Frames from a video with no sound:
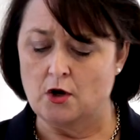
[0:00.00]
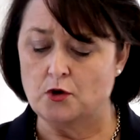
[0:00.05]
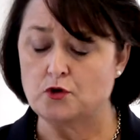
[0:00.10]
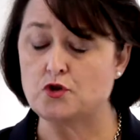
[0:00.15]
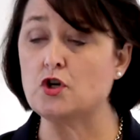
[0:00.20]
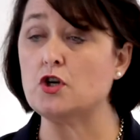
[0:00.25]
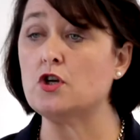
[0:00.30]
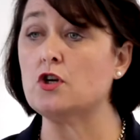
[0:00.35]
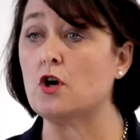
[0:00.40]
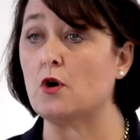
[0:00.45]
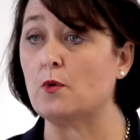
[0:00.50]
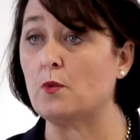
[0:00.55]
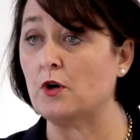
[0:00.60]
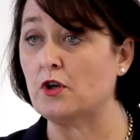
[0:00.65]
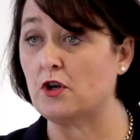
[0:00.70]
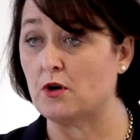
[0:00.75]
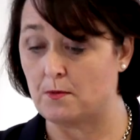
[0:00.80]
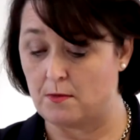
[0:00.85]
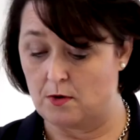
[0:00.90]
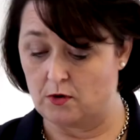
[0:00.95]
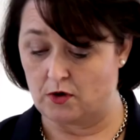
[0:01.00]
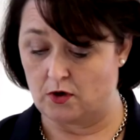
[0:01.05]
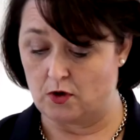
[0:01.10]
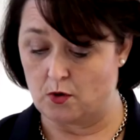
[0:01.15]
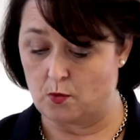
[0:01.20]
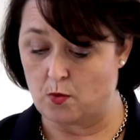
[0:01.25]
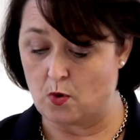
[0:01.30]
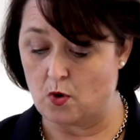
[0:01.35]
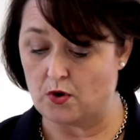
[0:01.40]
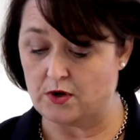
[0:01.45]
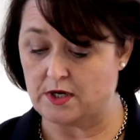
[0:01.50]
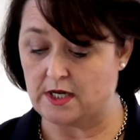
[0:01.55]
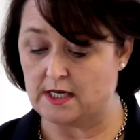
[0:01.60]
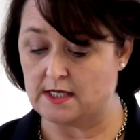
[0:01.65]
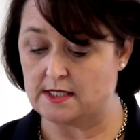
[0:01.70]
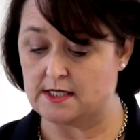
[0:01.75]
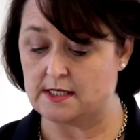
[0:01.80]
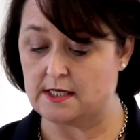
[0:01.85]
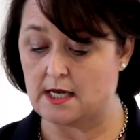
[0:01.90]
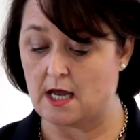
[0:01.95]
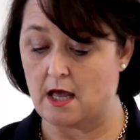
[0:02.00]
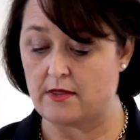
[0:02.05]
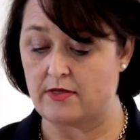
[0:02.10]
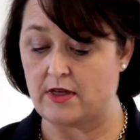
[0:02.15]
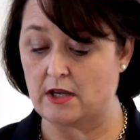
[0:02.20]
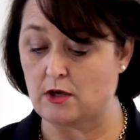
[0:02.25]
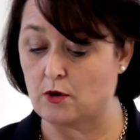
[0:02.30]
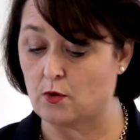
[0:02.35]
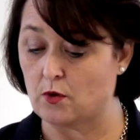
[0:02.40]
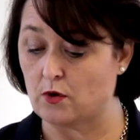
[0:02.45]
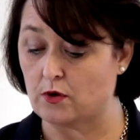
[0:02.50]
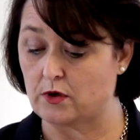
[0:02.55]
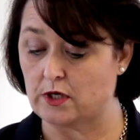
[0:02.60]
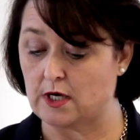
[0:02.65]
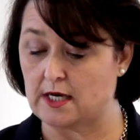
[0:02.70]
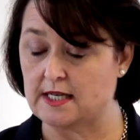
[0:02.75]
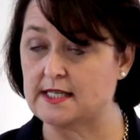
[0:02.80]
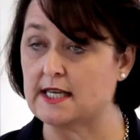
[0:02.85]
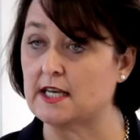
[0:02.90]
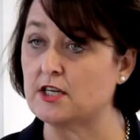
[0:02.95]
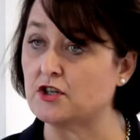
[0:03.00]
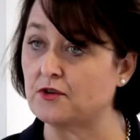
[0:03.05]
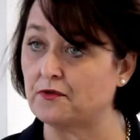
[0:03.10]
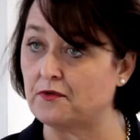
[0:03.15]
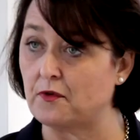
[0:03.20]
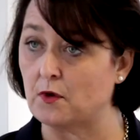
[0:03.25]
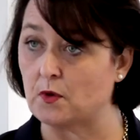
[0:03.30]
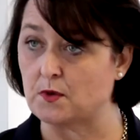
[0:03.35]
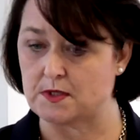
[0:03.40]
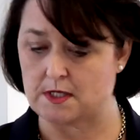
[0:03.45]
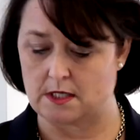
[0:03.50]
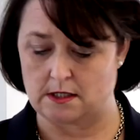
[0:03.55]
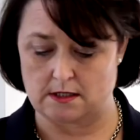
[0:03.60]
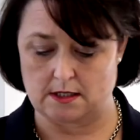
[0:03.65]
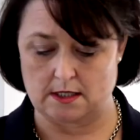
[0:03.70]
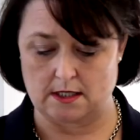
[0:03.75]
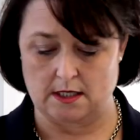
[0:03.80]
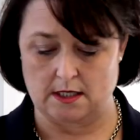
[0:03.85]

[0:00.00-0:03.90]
do you know what your modern award is that your organisation falls under?